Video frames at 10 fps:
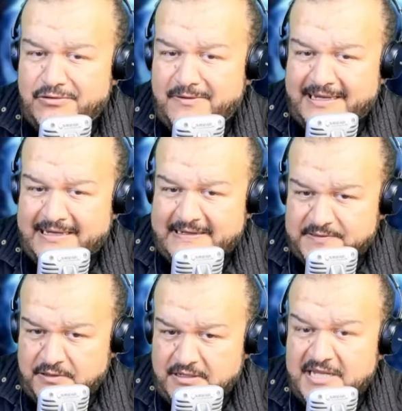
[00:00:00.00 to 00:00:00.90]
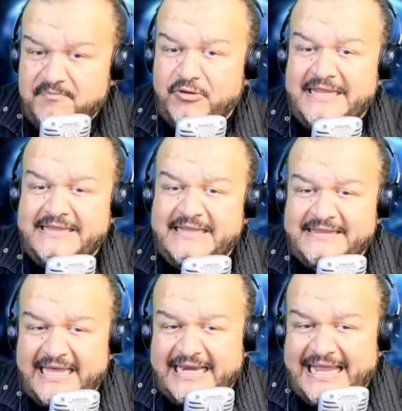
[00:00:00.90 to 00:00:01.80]
New Generation, and for trying
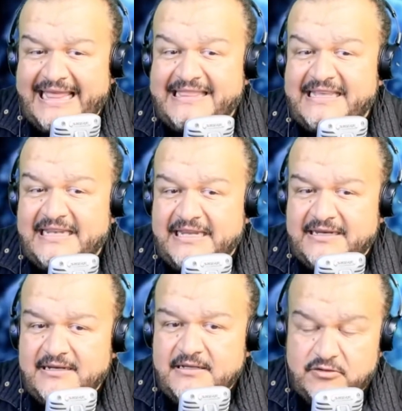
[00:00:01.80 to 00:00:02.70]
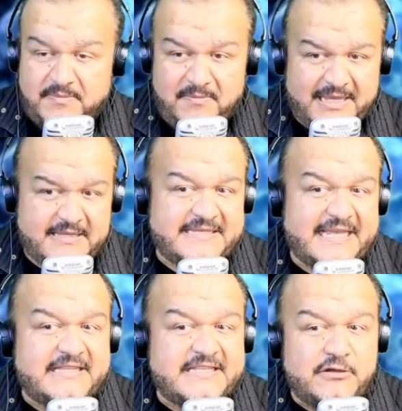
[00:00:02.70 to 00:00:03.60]
to acquire. I mean, just
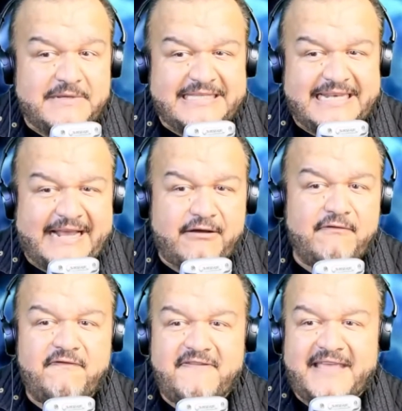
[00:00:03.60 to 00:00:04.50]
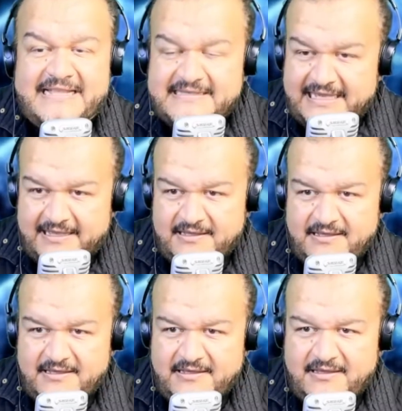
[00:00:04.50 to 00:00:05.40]
imagine if you already had the trust of
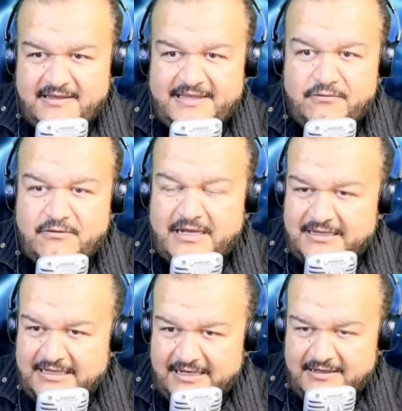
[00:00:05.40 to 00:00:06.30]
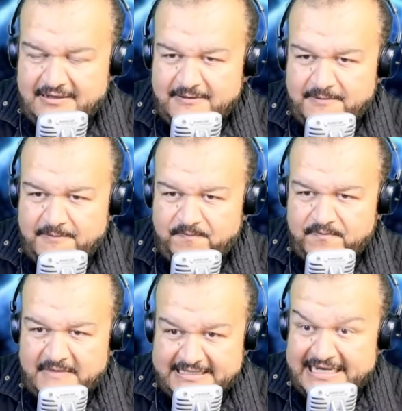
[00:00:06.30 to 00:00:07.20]
a cartel of that level,
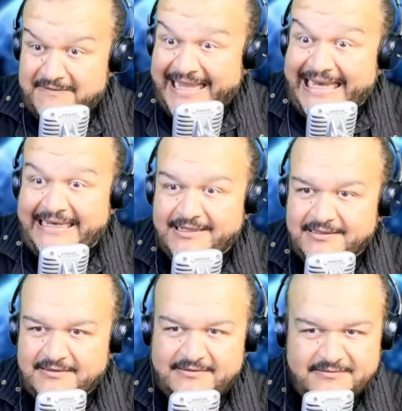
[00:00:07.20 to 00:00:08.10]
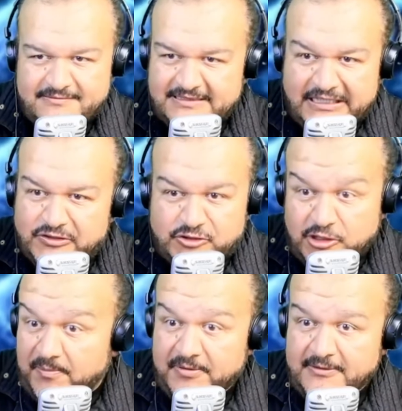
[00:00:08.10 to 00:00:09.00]
one of the top ones, right?
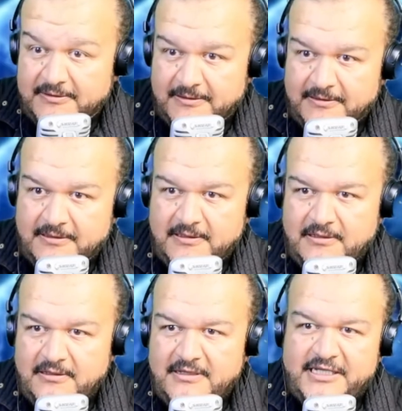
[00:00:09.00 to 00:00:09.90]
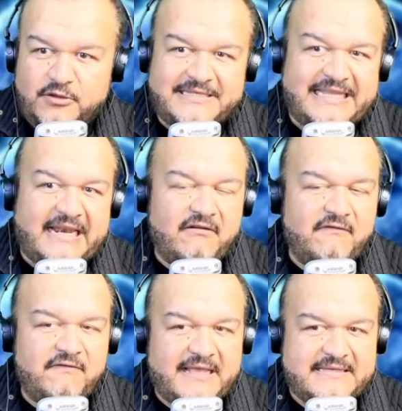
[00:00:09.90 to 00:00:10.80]
And you had the trust of that
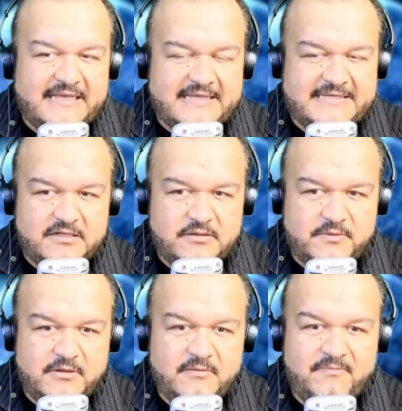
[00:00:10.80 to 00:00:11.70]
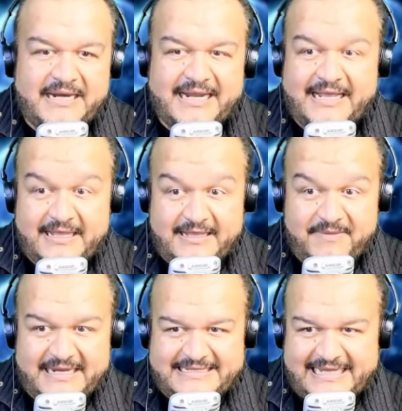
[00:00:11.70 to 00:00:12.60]
group to be laundering for
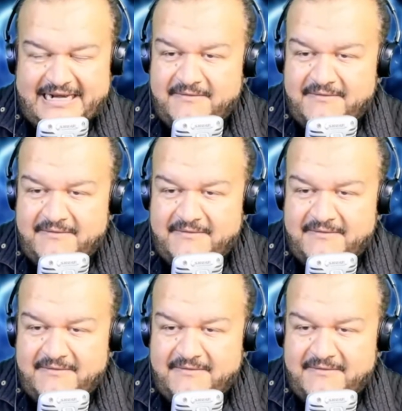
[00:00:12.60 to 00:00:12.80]
them.